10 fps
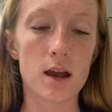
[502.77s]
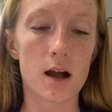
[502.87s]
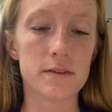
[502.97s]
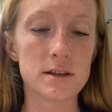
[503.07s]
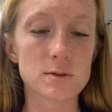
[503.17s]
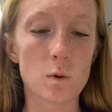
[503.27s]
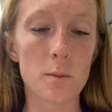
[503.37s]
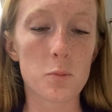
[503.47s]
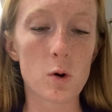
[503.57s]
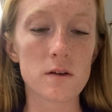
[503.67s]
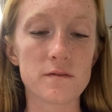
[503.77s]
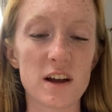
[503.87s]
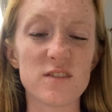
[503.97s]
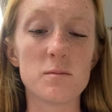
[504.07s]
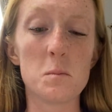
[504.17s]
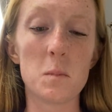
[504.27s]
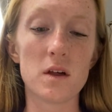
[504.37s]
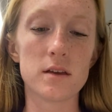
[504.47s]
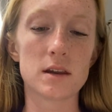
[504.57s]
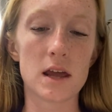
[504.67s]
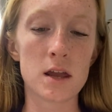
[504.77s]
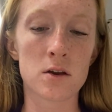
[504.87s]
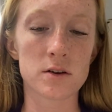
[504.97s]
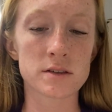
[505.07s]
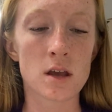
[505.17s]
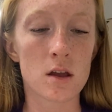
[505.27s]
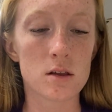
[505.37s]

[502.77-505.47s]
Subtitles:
In these 1.5 million acres,